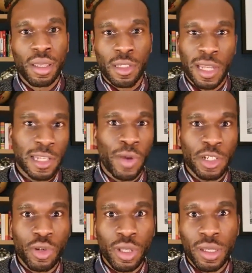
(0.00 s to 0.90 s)
So that's
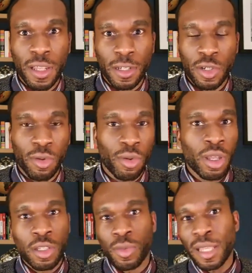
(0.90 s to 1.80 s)
fine-tuning in a nutshell.
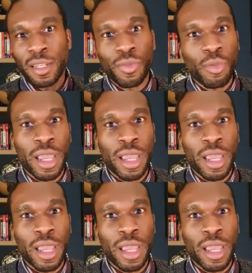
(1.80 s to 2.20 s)
So by the end of it,